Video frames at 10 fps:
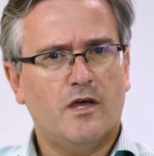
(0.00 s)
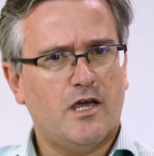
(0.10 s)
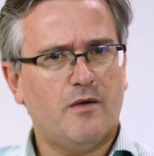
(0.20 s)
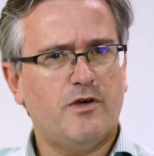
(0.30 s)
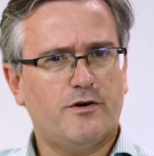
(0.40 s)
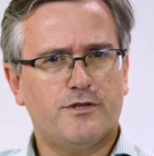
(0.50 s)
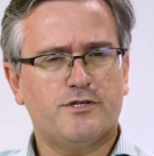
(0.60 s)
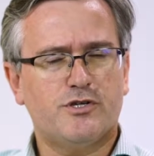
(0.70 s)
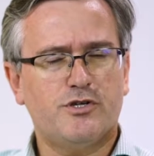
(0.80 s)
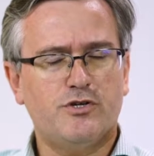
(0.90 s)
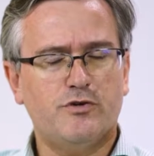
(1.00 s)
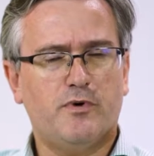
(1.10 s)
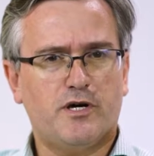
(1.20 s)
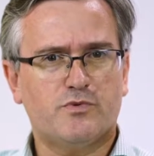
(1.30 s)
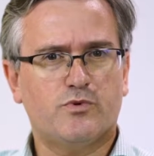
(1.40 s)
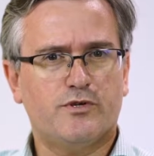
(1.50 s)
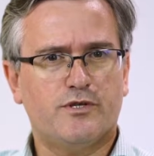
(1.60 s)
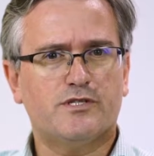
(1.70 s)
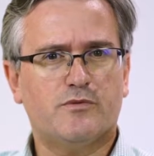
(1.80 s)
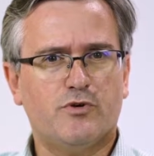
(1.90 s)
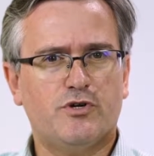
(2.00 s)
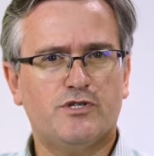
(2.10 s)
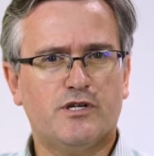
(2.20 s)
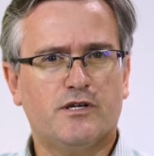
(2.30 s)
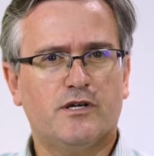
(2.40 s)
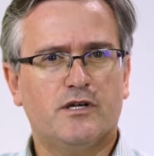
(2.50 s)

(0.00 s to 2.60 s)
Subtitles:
mHealth is a new buzzword that's emerging,